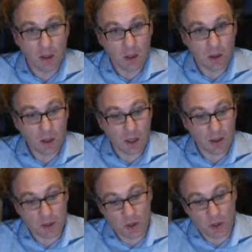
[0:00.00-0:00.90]
Okay,
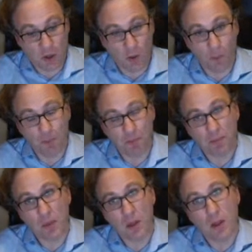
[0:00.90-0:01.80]
so
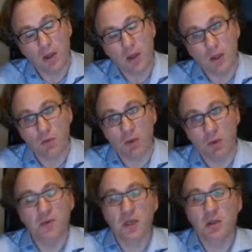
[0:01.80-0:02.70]
we
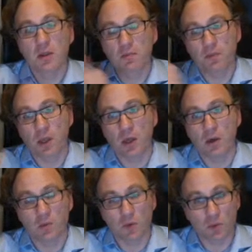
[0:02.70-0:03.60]
have seen
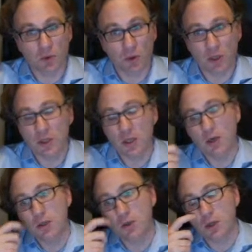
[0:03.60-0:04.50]
now what proteins are.